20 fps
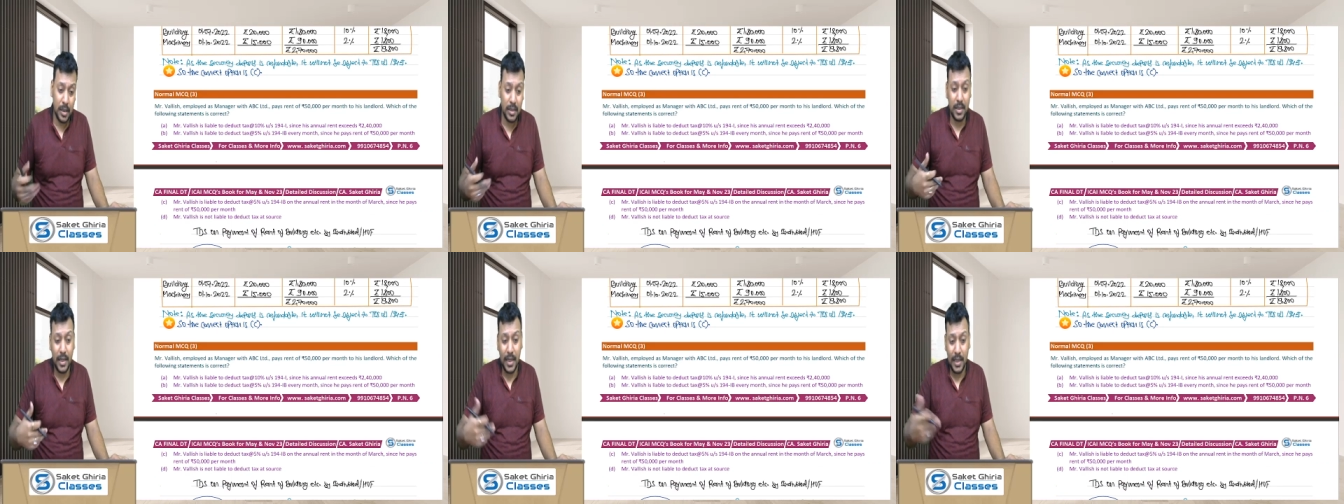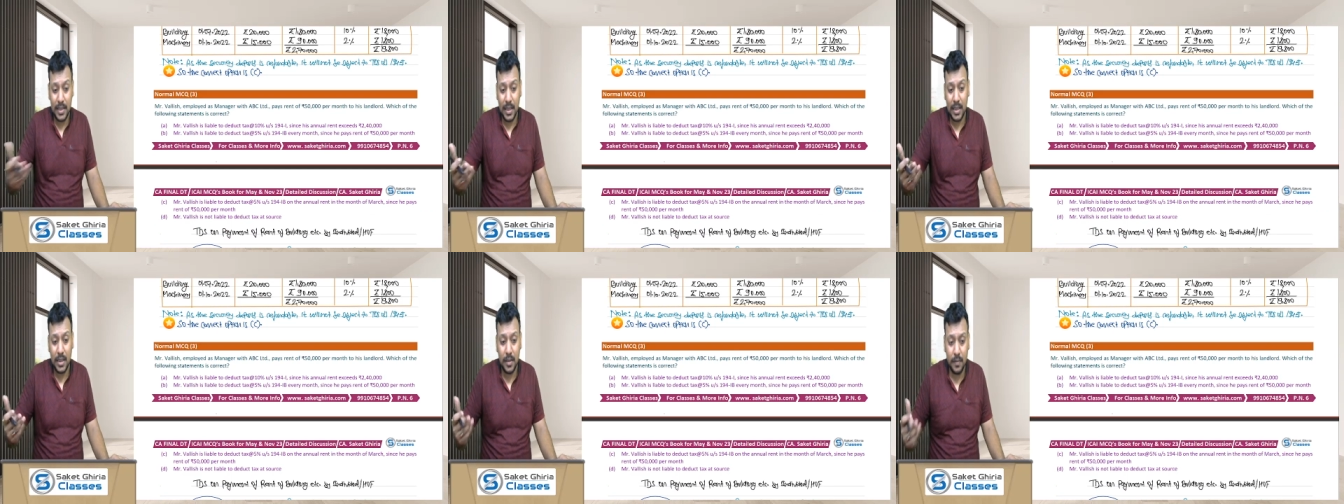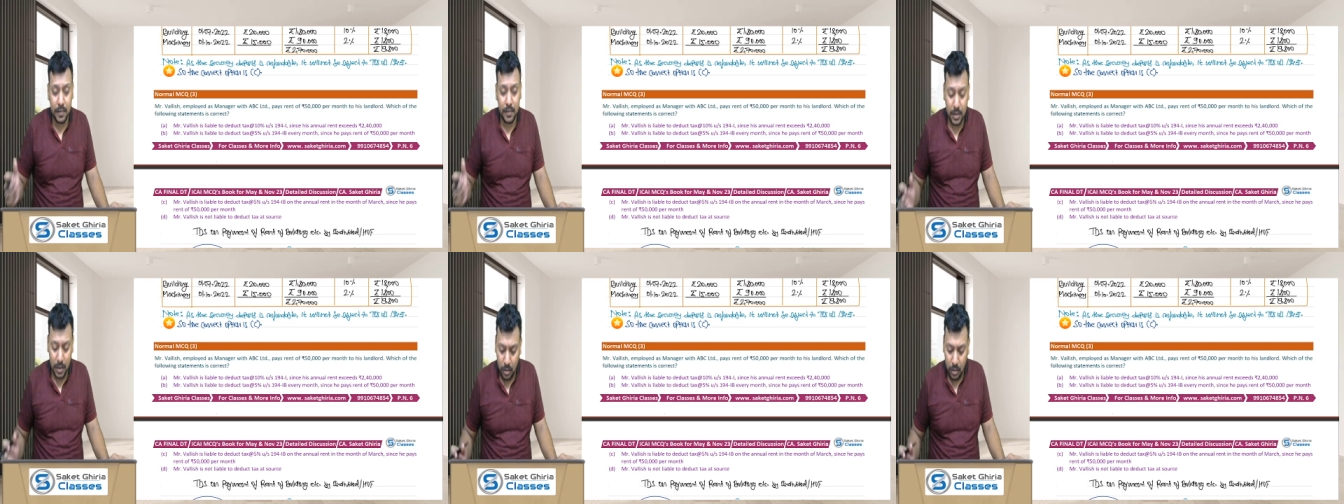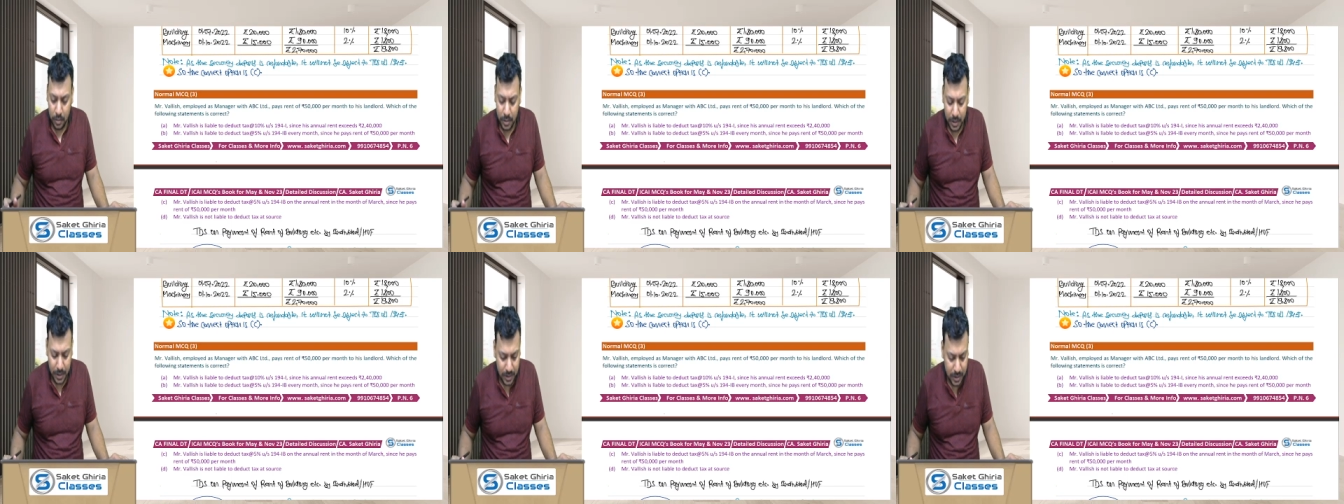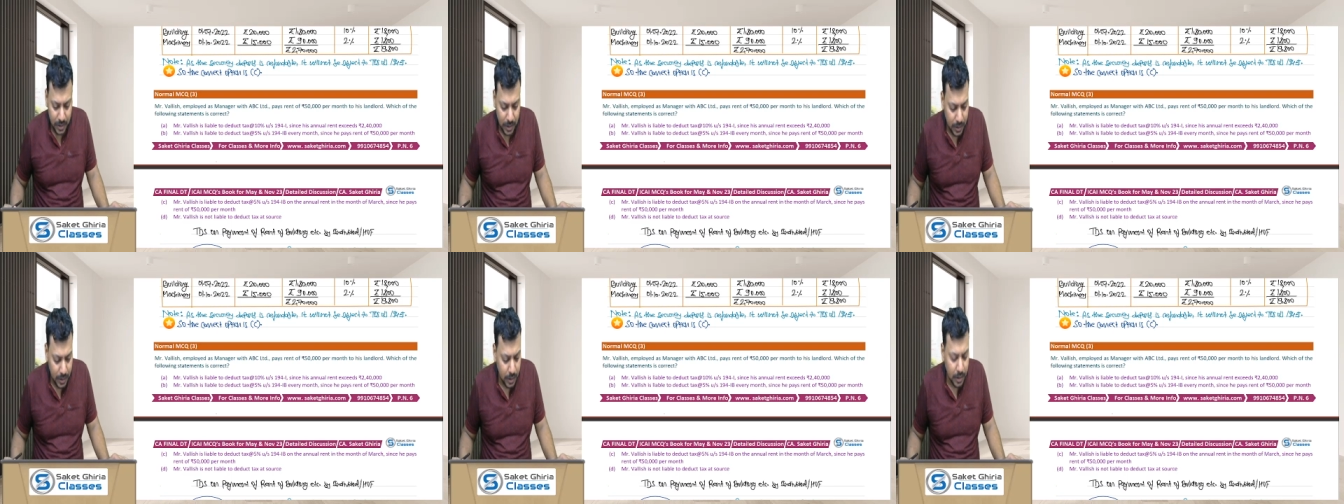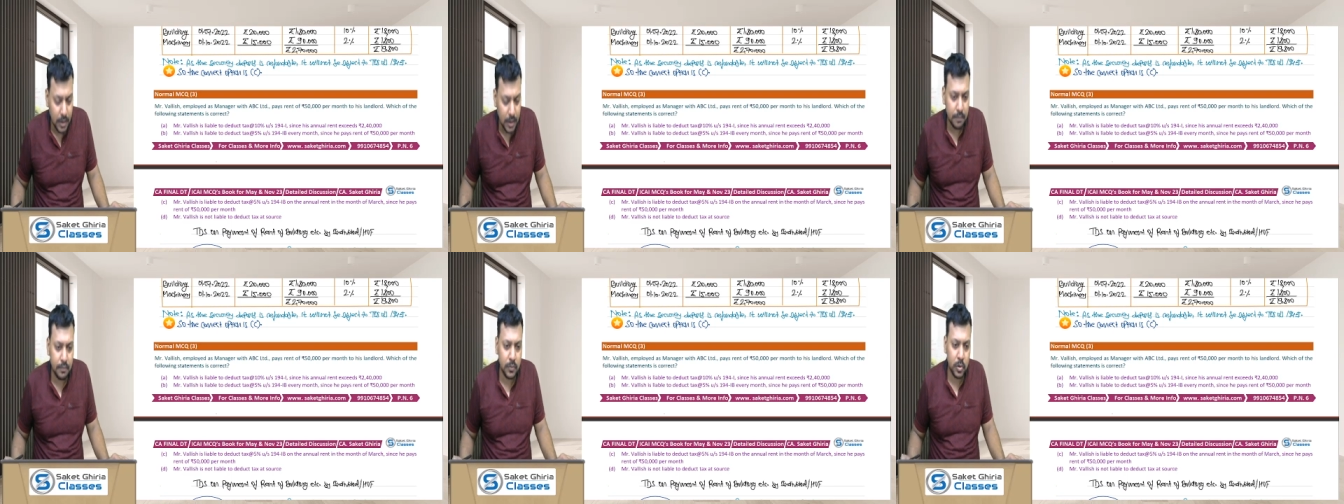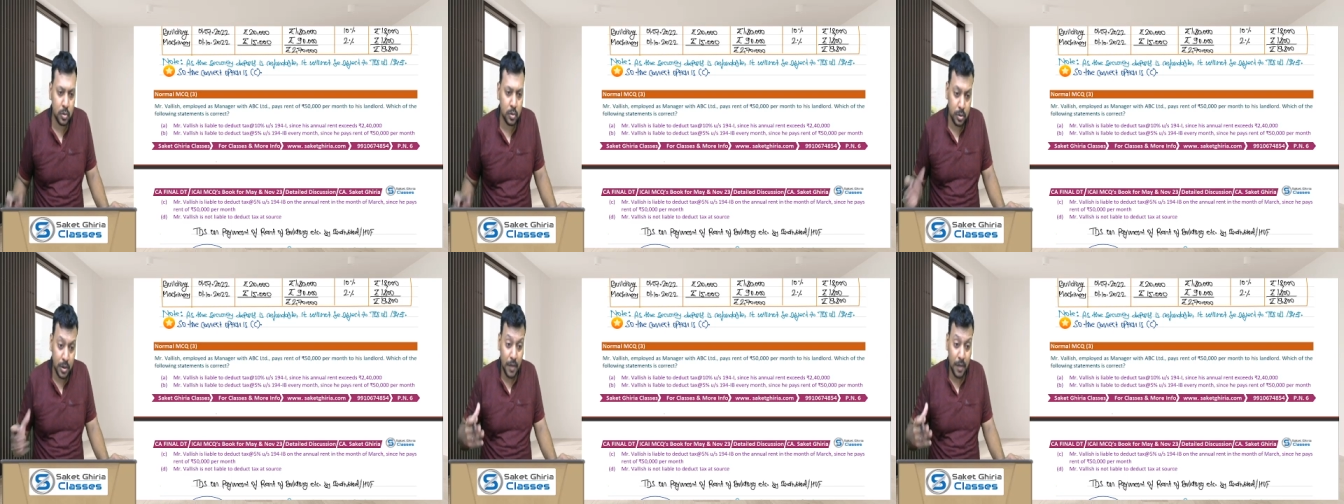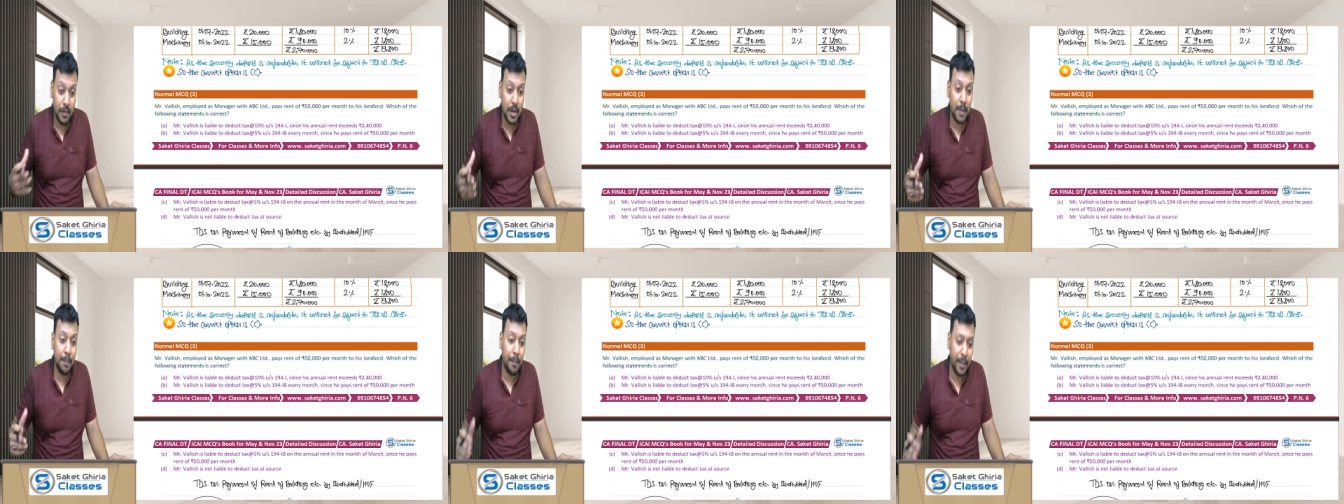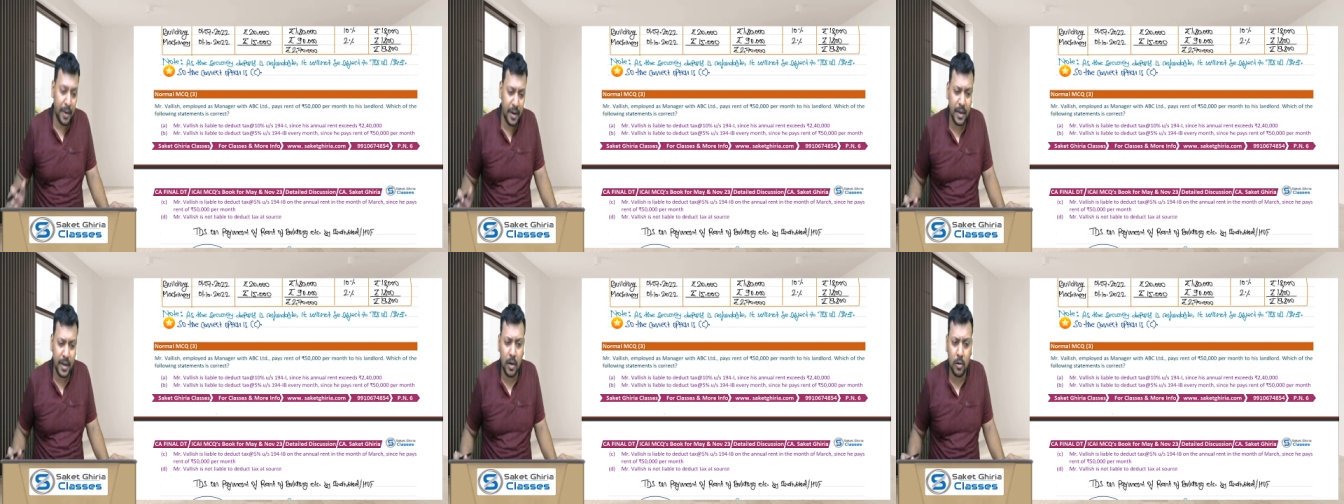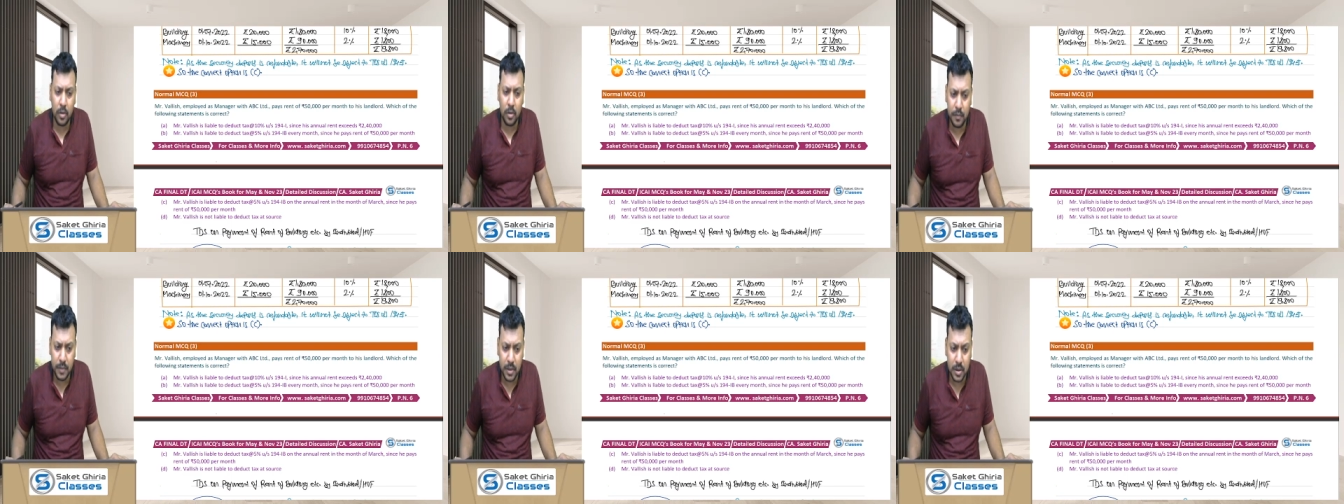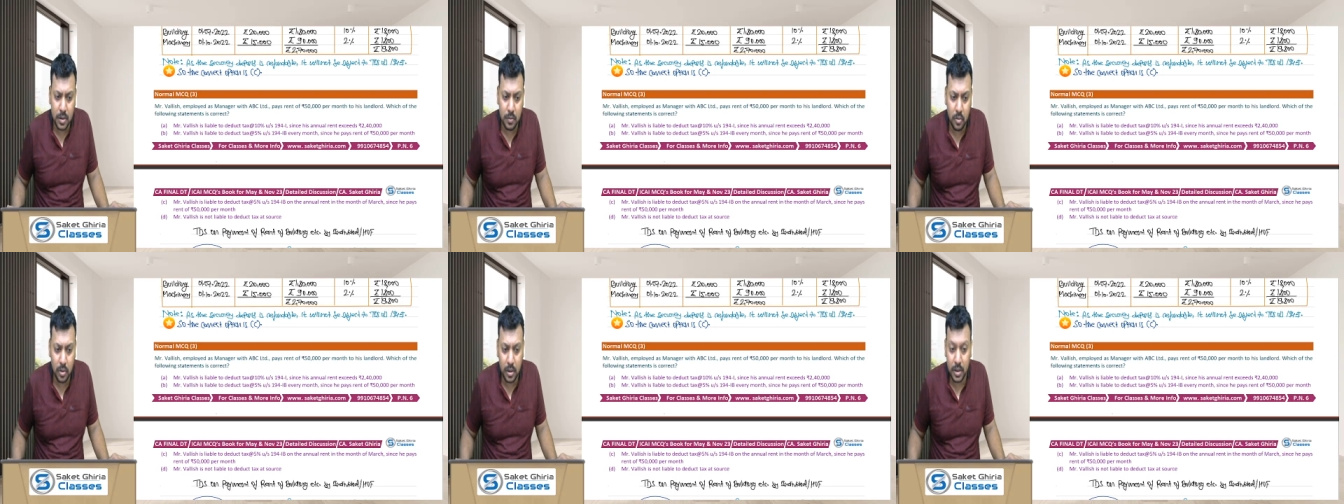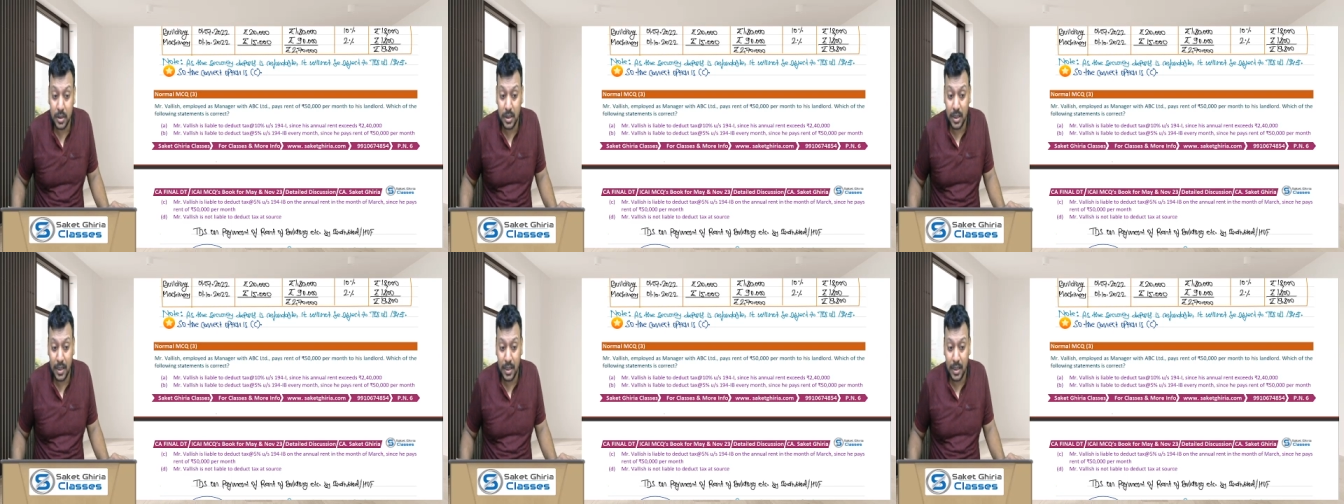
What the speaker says: as I have already said, you should have a printout of this book.